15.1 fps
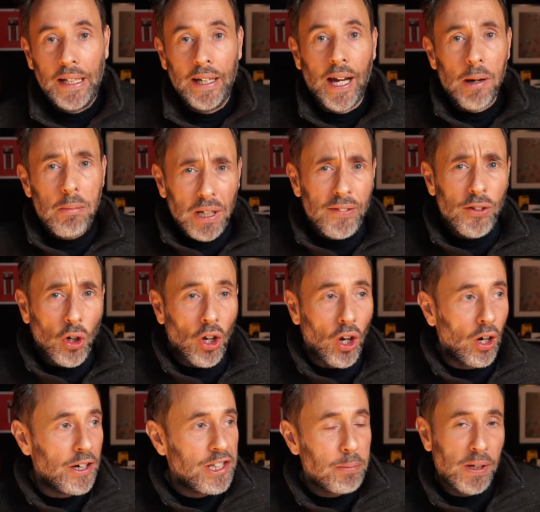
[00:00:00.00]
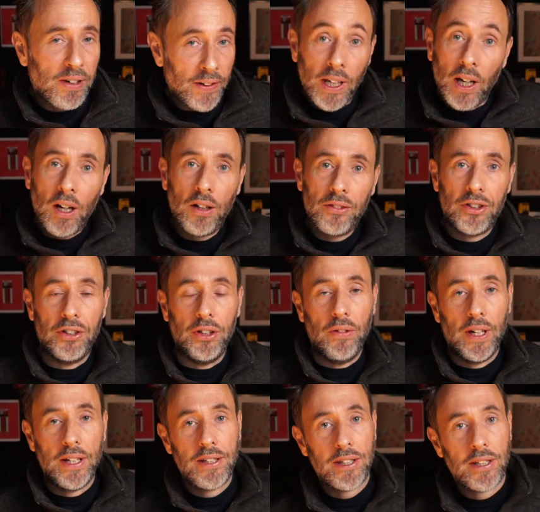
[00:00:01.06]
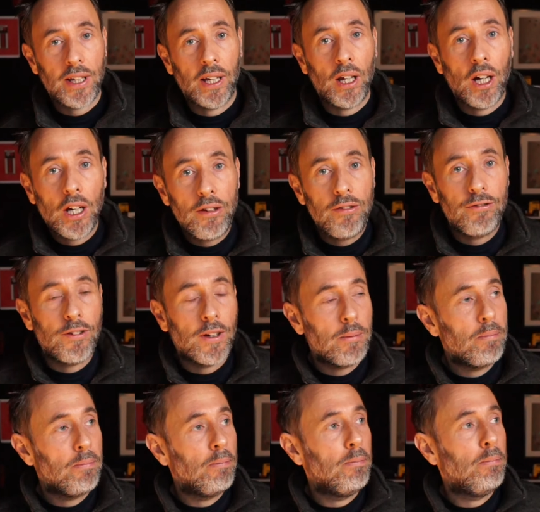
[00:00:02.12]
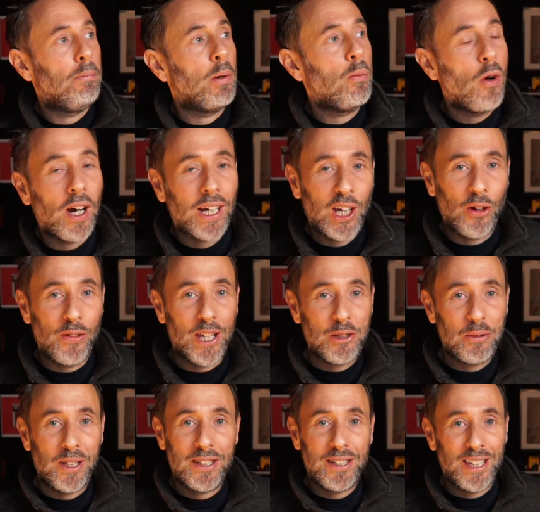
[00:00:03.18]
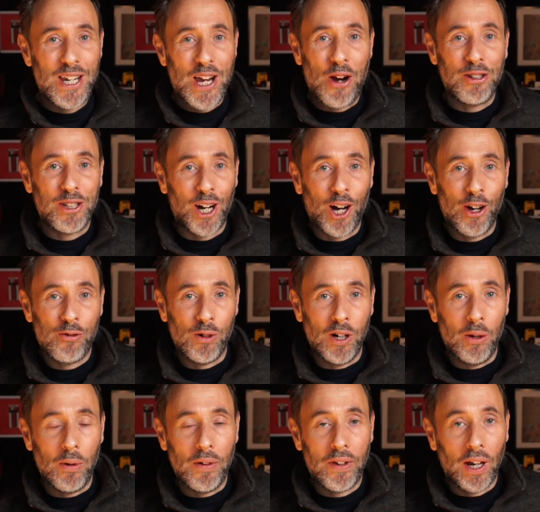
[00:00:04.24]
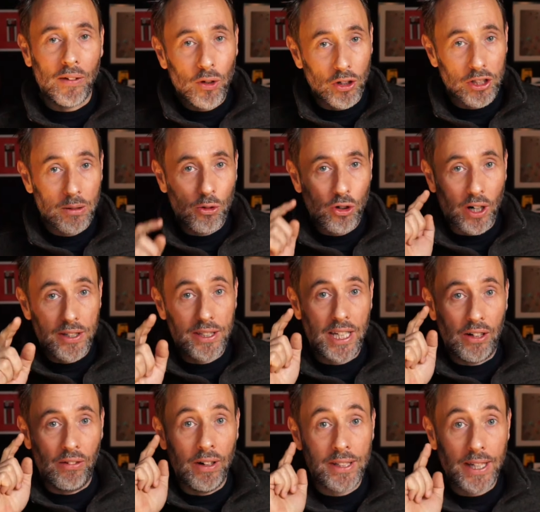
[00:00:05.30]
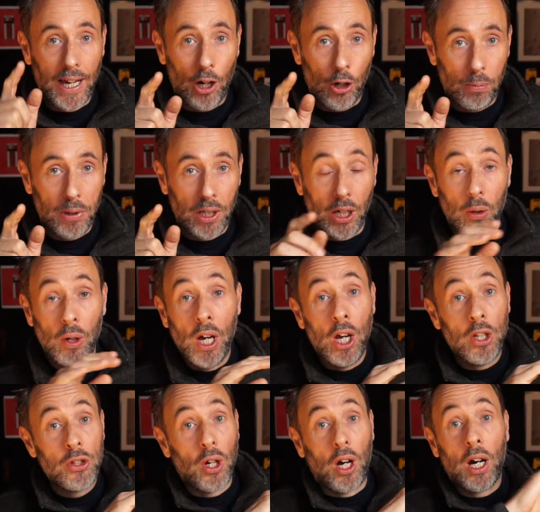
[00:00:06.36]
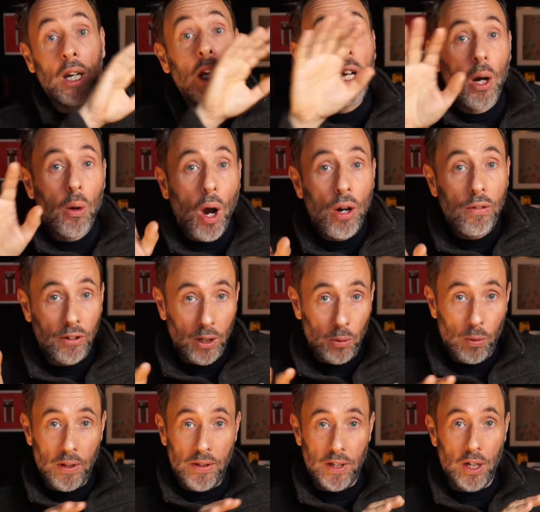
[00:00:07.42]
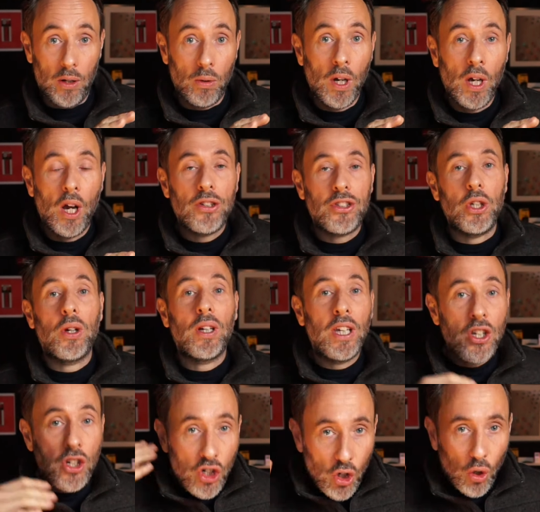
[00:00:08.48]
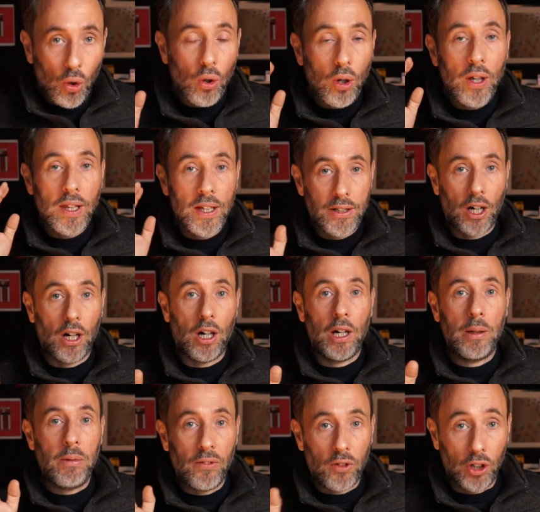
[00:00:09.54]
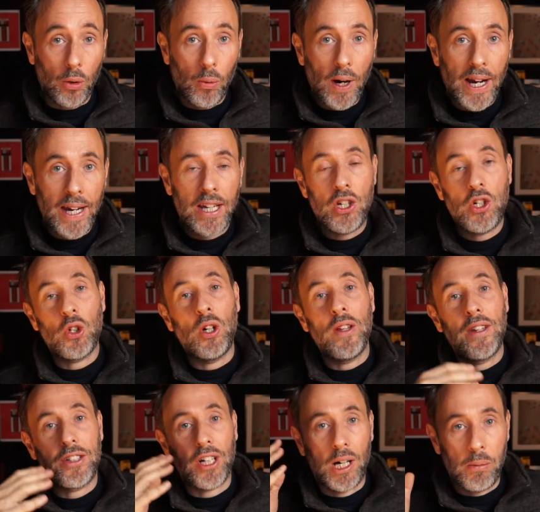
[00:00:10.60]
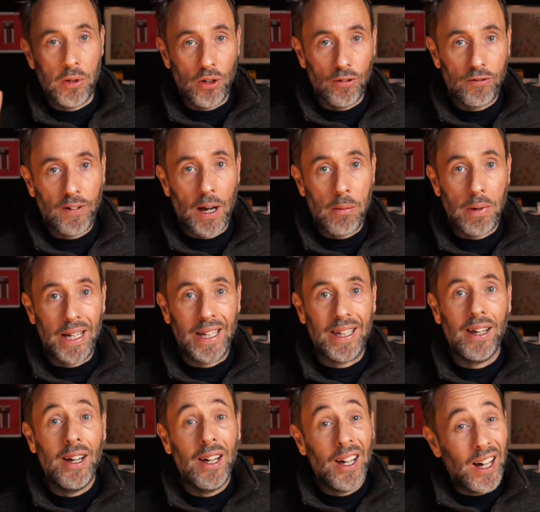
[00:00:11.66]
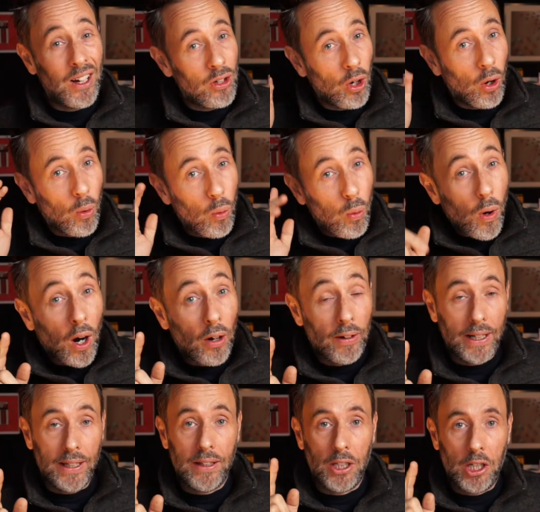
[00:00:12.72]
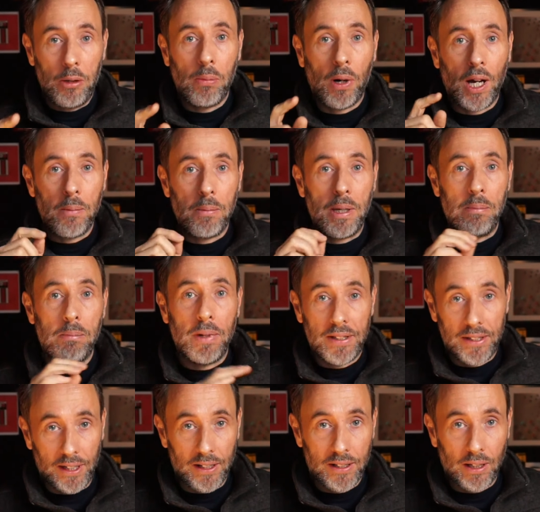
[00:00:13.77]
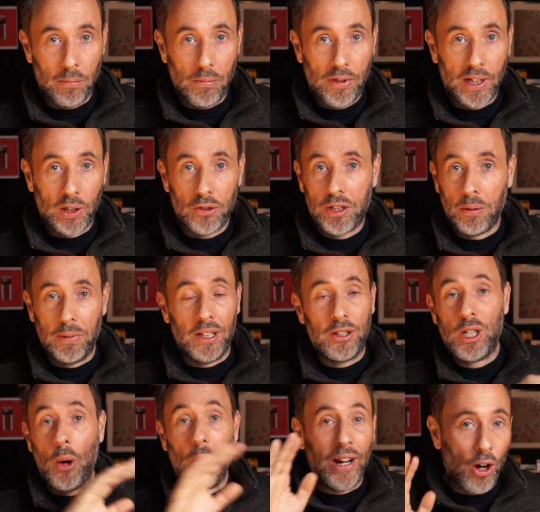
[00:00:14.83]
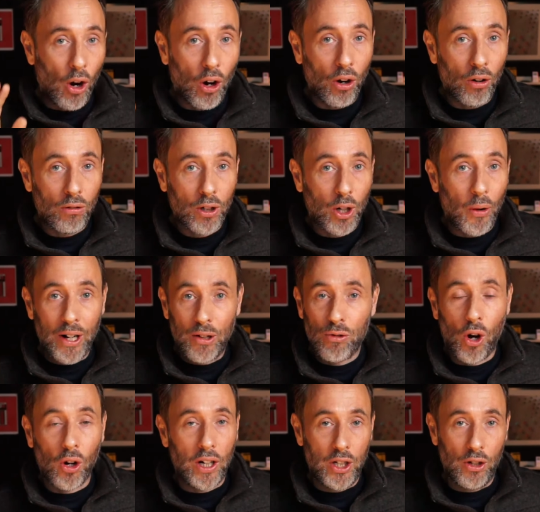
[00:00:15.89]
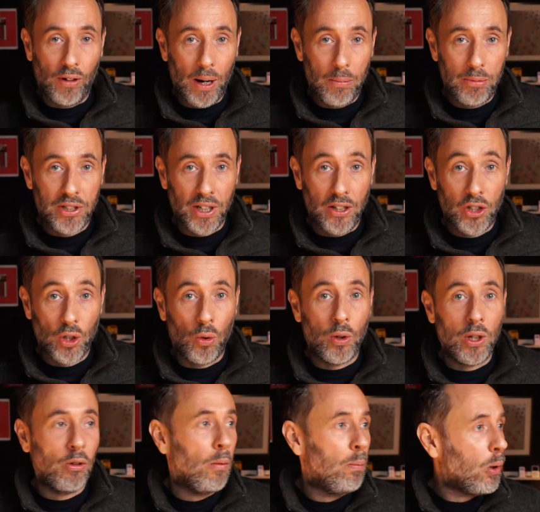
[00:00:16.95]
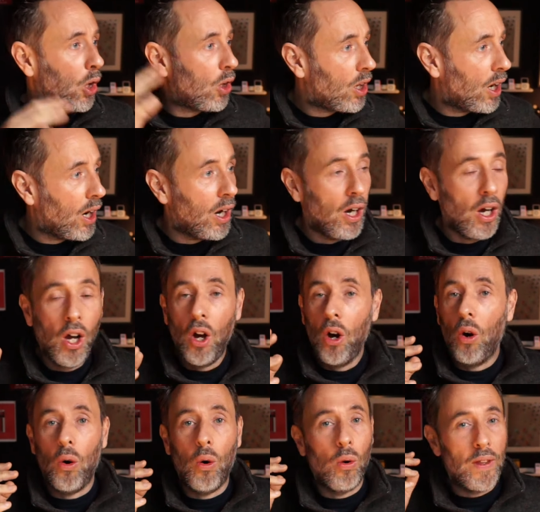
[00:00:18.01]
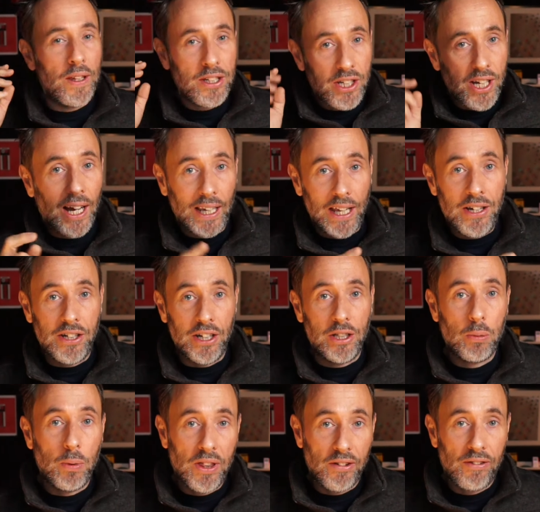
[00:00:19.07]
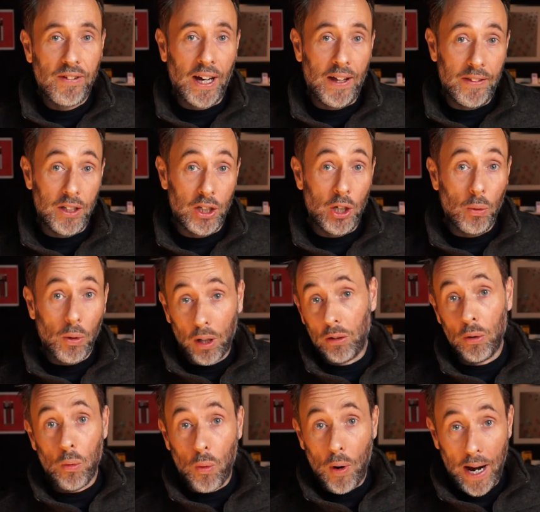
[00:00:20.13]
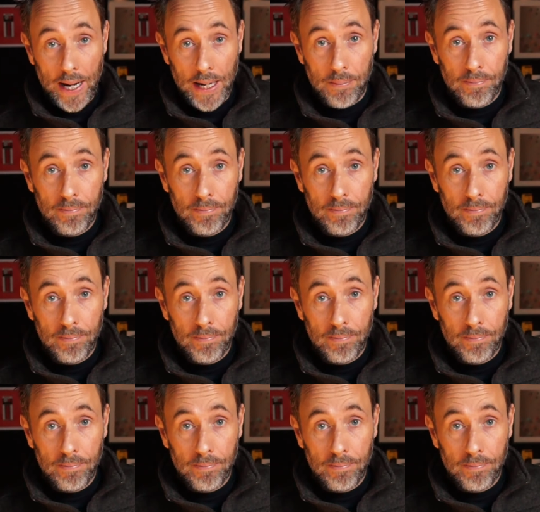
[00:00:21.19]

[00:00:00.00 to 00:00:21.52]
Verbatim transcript: And believe it or not, it's a bit of an art to do this. And I've been working on this with the CEOs that I've worked with, and I've got some criteria to help you. So I'm going to go over it with you so you can enjoy the time you've got away, enjoy the time with your family, and not worry that you might be missing something or something's going wrong in your absence, or you're a blocker, or there's challenges with the fact that you are away.